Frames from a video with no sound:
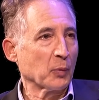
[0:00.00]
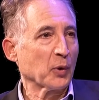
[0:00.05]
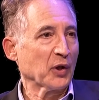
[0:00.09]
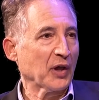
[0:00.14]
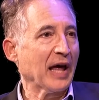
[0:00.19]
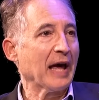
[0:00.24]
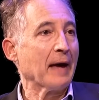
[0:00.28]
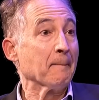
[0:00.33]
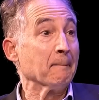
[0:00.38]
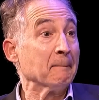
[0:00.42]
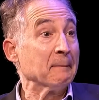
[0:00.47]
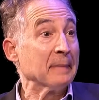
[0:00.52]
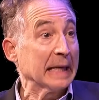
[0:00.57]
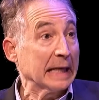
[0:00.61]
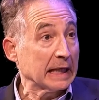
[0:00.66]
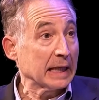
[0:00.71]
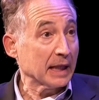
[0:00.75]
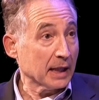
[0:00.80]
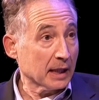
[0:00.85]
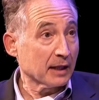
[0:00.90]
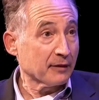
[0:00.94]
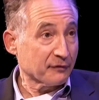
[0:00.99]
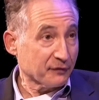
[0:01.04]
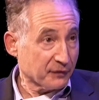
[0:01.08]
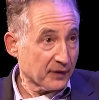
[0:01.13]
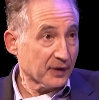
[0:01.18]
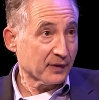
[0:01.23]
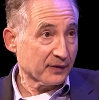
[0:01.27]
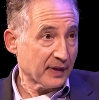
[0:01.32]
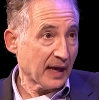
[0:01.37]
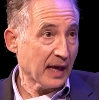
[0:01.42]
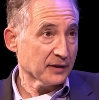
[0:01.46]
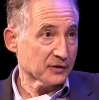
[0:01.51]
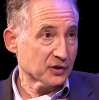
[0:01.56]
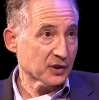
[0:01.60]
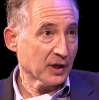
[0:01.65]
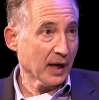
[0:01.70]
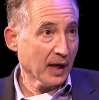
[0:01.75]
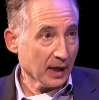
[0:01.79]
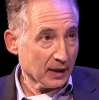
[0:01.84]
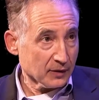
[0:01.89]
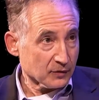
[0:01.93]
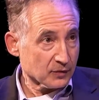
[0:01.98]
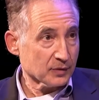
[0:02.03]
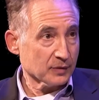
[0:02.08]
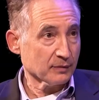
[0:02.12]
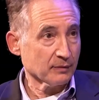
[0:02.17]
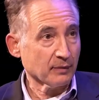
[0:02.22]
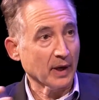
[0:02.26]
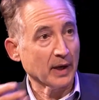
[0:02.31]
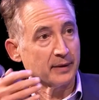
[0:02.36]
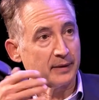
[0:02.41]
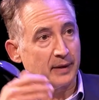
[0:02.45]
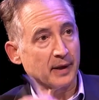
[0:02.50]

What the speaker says: will immediately feel that change, right?